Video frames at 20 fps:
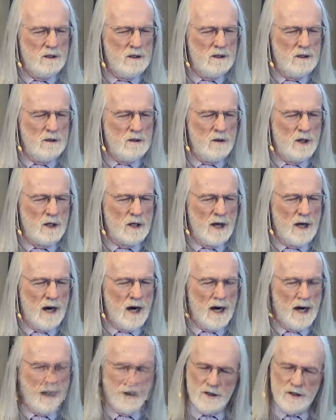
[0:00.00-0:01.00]
We
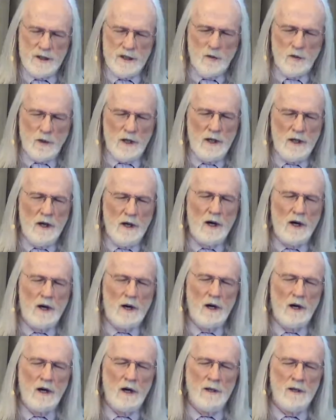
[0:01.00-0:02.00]
acknowledge that we
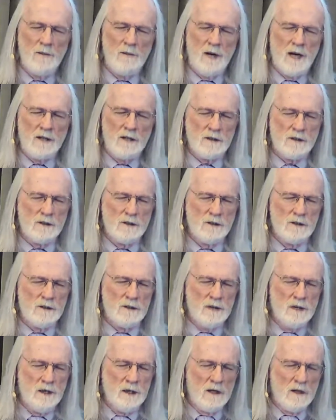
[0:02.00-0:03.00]
are the masters
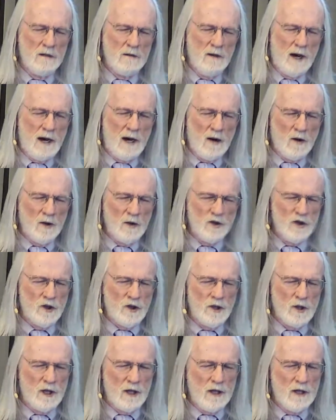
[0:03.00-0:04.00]
of our
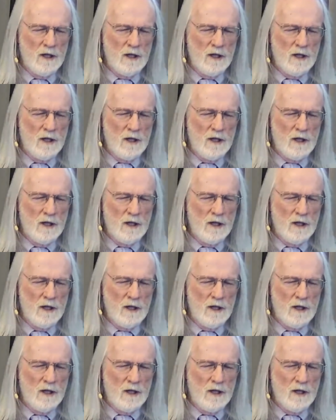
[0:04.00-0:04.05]
journey.